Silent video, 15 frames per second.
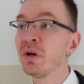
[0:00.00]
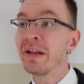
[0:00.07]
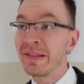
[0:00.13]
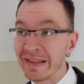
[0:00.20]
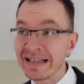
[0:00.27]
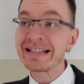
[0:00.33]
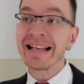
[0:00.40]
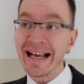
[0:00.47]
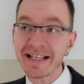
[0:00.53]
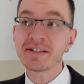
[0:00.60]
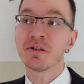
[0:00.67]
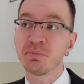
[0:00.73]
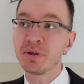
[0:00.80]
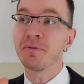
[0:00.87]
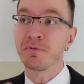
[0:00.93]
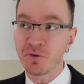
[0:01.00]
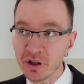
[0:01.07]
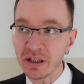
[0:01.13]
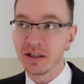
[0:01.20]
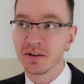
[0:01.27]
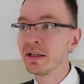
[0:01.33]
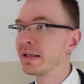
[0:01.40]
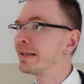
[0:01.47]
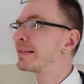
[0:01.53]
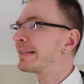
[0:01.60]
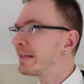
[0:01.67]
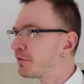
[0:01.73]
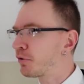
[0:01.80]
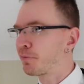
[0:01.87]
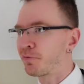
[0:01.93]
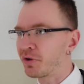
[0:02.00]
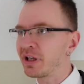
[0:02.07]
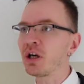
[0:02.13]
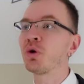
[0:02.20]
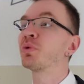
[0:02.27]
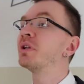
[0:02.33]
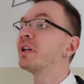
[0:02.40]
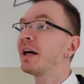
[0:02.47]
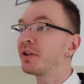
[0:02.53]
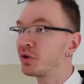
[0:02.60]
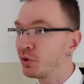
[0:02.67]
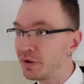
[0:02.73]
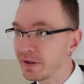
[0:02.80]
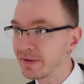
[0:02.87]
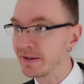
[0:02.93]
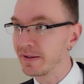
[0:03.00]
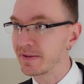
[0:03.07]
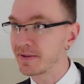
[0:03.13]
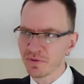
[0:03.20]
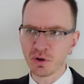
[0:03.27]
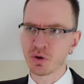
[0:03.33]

This has to be free. We're not doing this.